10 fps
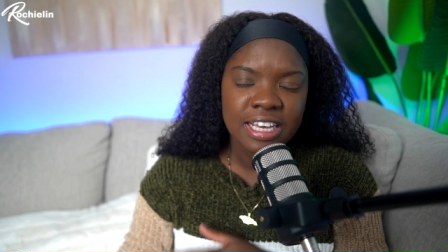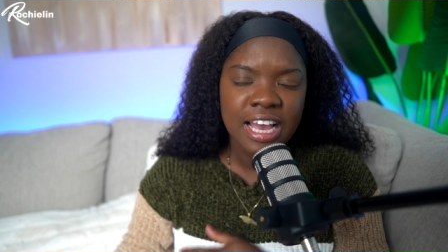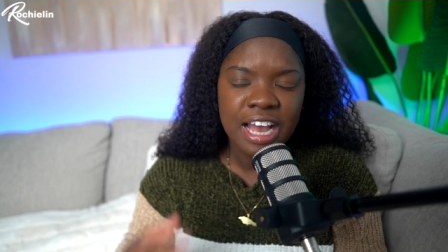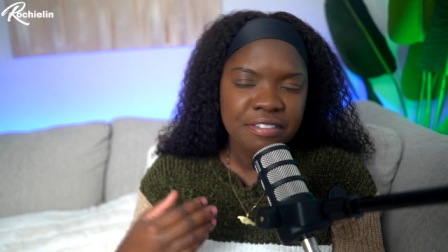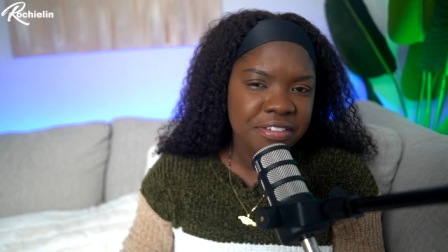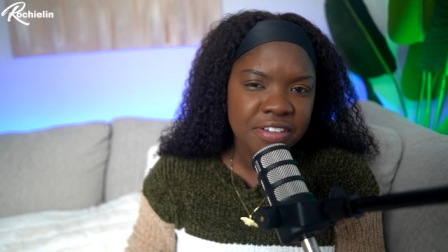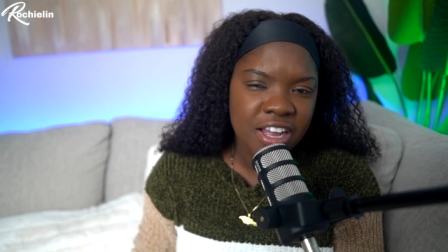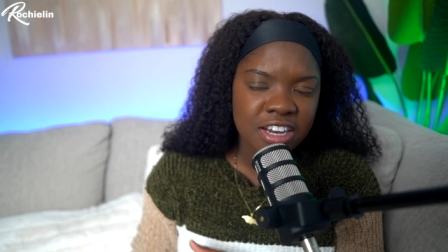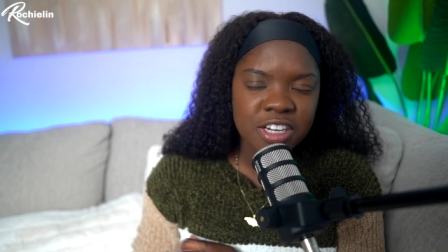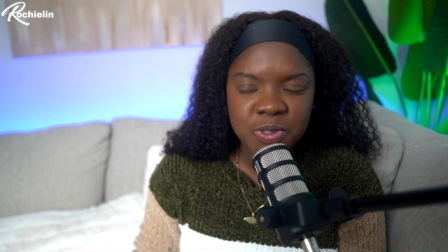Have you ever
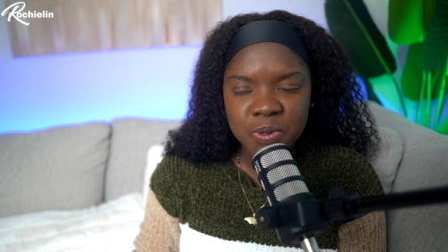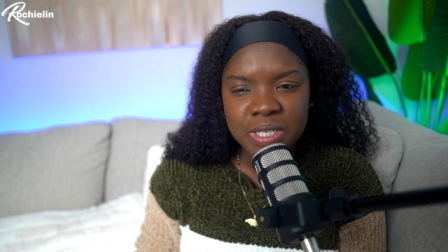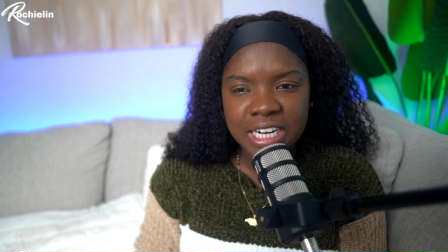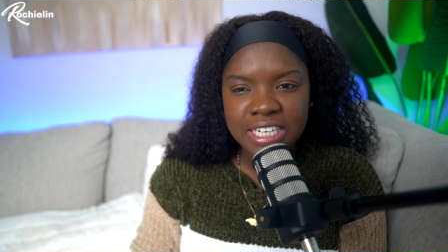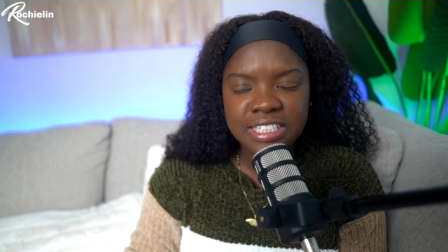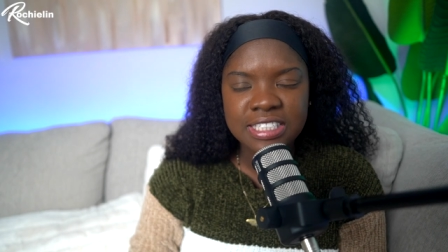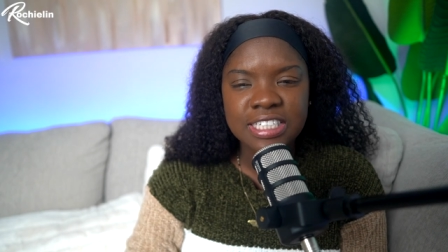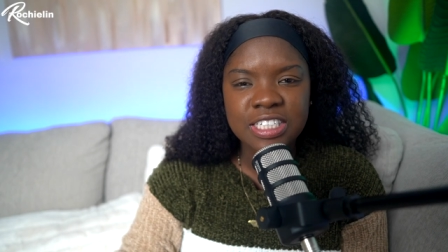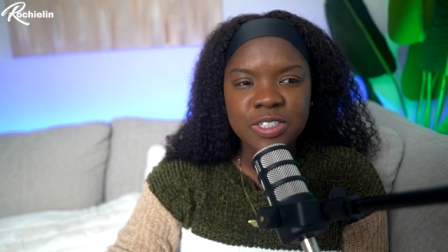gone on Google and you're seeing